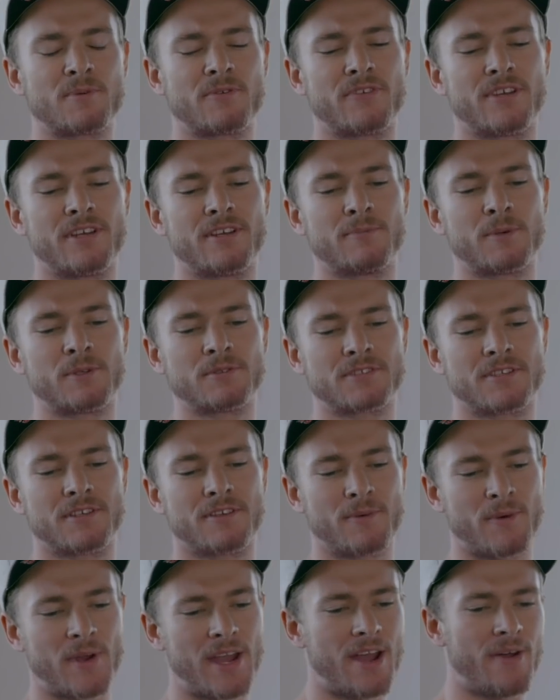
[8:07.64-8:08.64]
preventable.
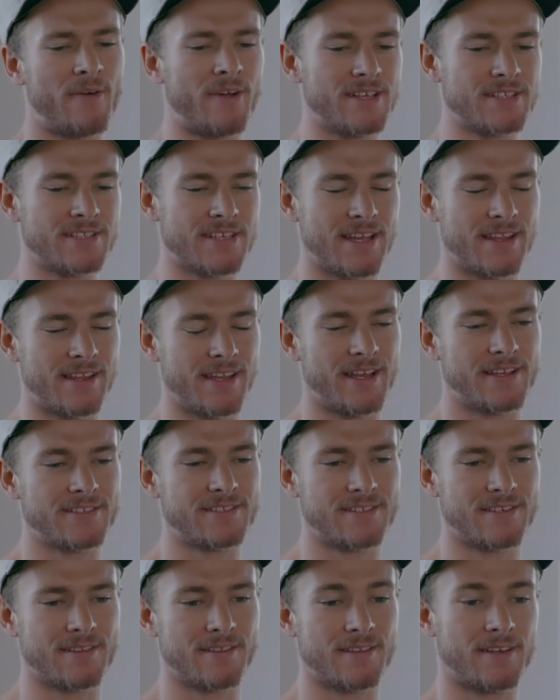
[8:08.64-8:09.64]
So how I say the
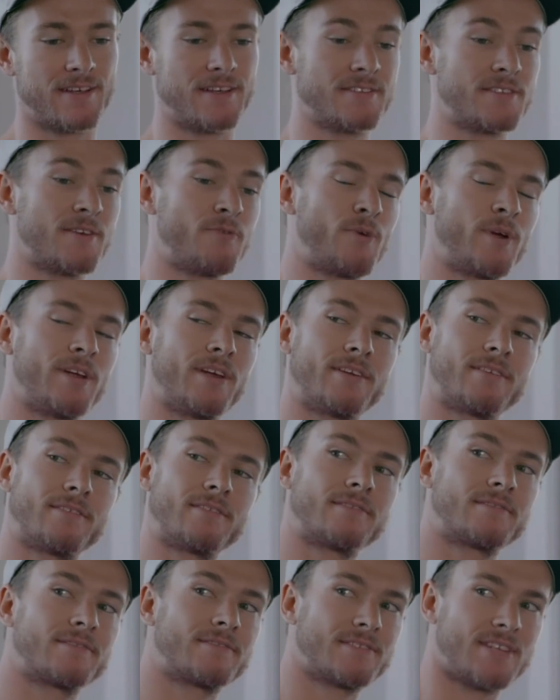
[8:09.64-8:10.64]
accident thing is, if we
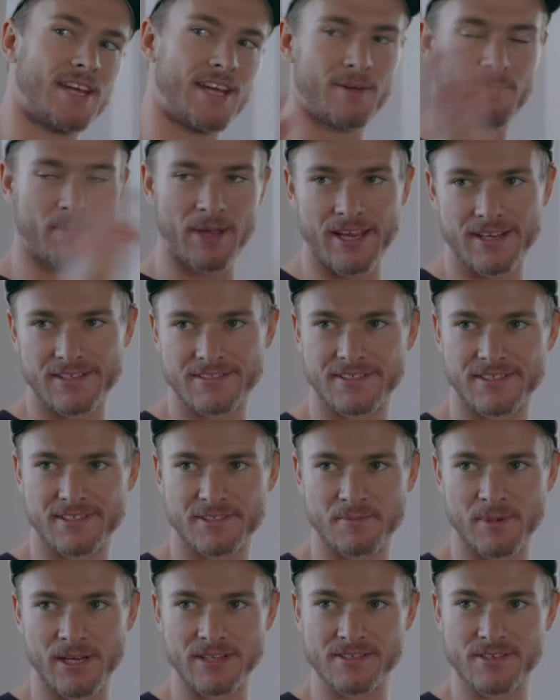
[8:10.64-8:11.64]
take it back
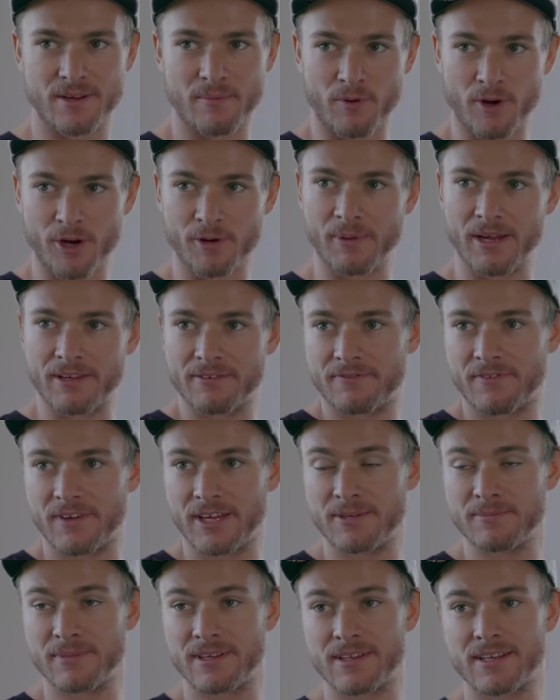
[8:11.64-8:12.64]
six months, I broke my
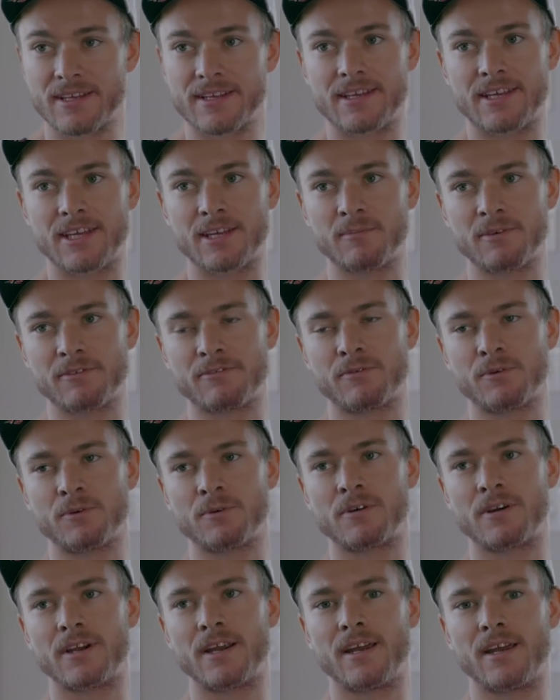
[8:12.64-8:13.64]
femur the year
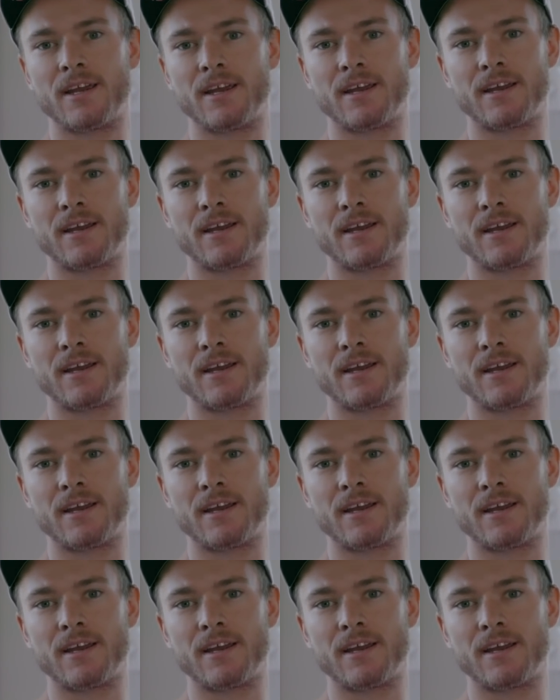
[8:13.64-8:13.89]
before at,